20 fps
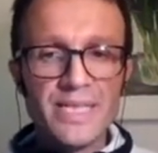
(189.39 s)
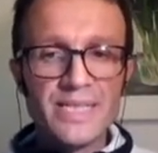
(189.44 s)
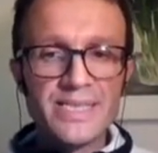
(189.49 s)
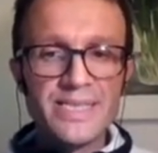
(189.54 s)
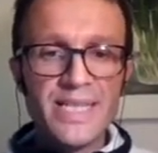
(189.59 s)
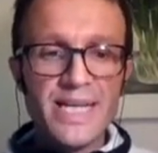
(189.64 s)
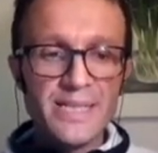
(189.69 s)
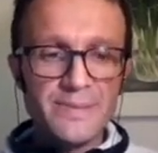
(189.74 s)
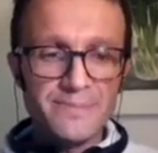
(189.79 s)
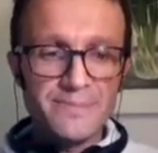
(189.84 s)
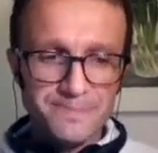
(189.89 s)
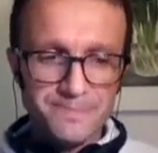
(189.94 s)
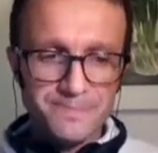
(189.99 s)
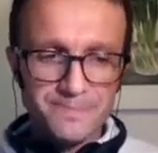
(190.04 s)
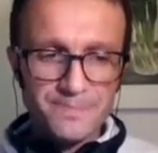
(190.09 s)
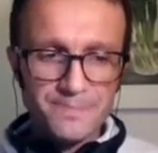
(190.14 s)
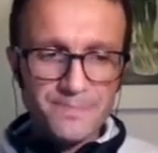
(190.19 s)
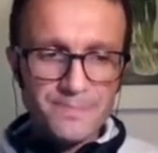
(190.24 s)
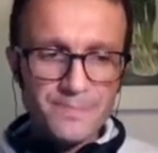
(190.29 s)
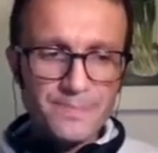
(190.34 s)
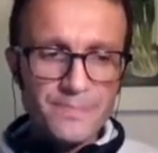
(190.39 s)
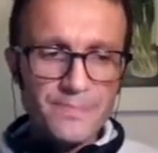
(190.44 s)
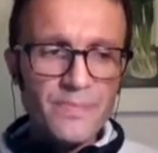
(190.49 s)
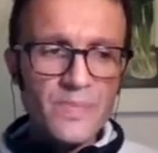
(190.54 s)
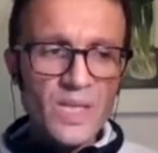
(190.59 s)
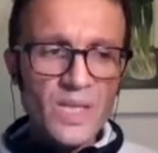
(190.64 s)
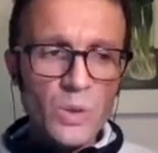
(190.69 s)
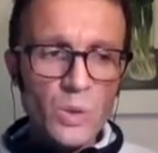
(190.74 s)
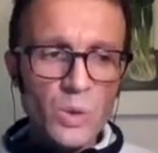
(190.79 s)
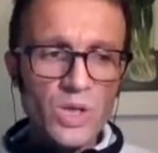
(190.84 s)
that
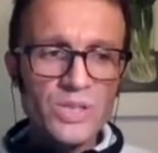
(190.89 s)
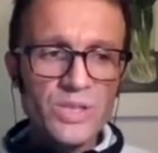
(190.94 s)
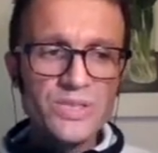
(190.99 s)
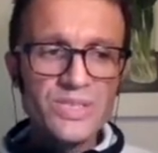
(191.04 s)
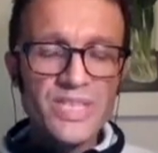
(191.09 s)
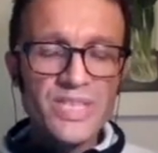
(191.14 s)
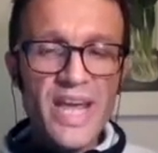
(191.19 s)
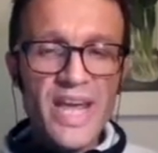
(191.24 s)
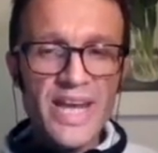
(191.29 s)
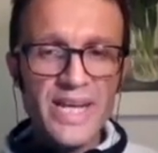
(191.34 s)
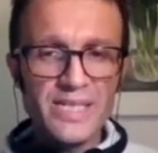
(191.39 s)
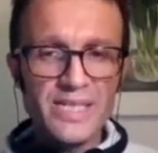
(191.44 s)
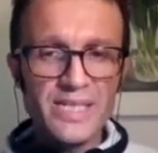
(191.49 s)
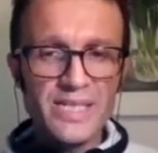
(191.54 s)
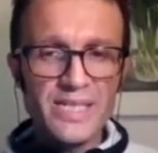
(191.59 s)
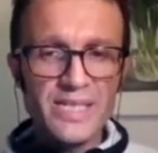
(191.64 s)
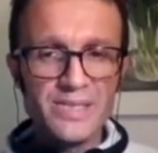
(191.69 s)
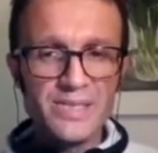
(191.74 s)
contains